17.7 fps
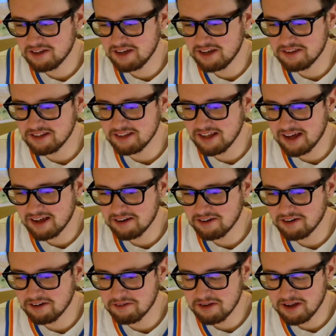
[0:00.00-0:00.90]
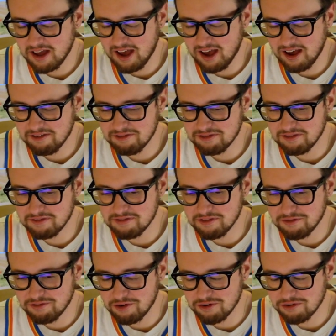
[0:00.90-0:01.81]
in the latter half
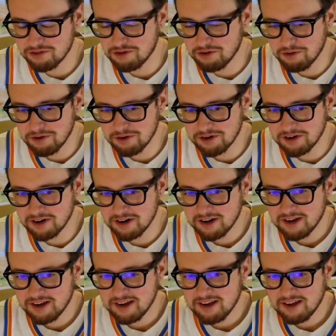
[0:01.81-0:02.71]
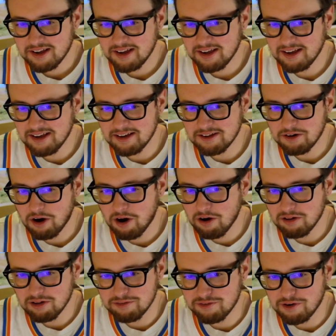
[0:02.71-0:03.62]
of the fourth quarter and
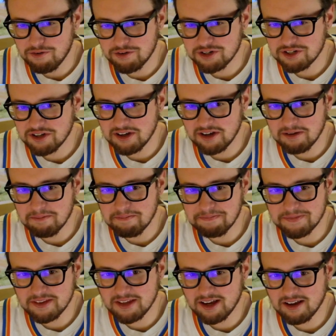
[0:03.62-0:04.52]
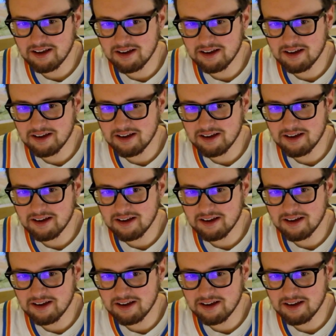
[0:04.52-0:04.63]
all of overtime.